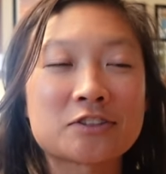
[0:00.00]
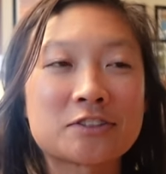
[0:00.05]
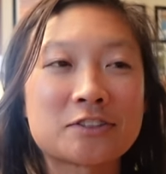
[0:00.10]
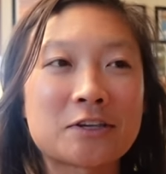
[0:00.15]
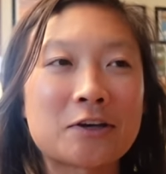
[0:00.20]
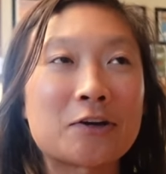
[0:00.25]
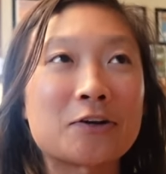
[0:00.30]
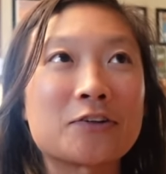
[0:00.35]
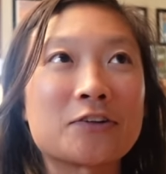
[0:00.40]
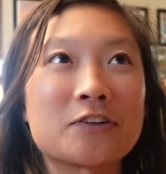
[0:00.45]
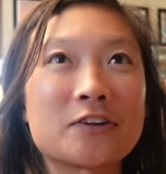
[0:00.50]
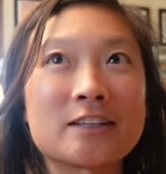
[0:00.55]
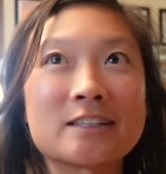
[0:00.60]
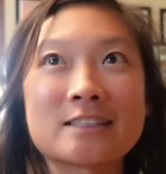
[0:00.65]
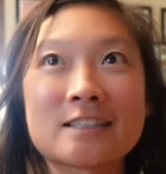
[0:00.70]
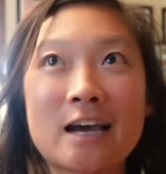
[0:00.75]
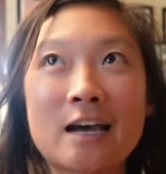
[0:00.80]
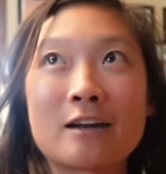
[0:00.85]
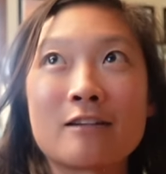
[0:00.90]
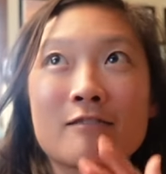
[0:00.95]
so
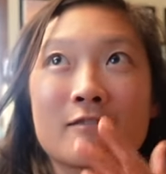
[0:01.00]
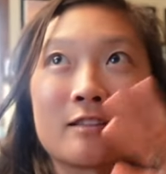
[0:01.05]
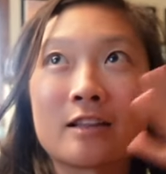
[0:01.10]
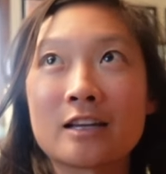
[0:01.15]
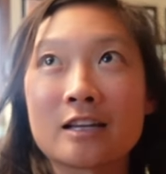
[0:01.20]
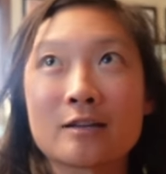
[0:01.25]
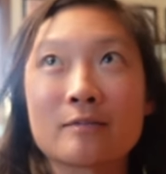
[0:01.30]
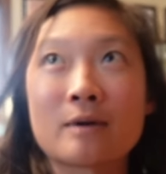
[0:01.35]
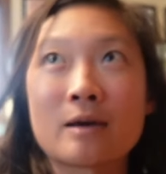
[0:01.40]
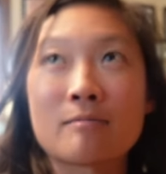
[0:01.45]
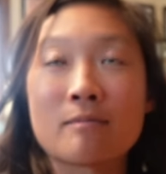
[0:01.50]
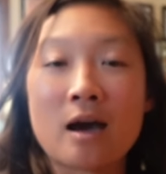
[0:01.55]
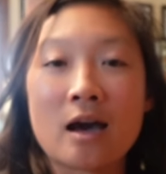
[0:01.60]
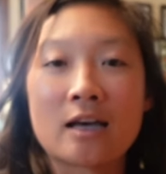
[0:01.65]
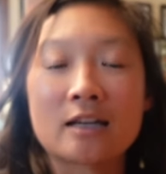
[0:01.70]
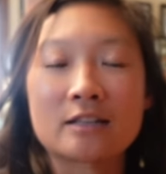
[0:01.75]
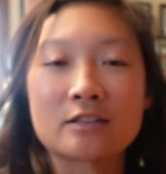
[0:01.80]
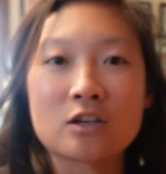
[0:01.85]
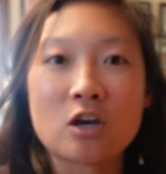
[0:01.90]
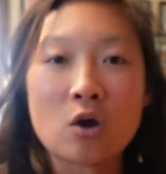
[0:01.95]
it's kind of letting my
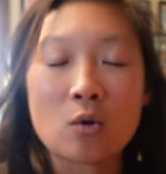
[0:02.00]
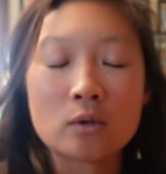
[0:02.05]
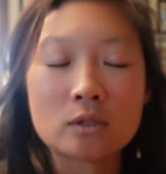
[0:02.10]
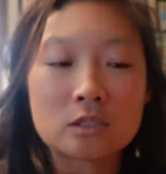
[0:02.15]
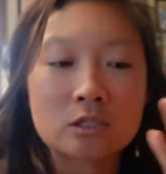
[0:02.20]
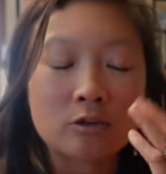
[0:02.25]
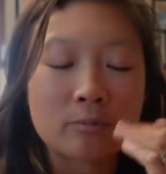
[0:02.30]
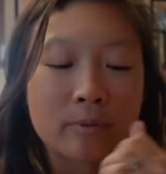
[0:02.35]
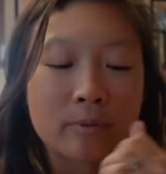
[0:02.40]
mind go a little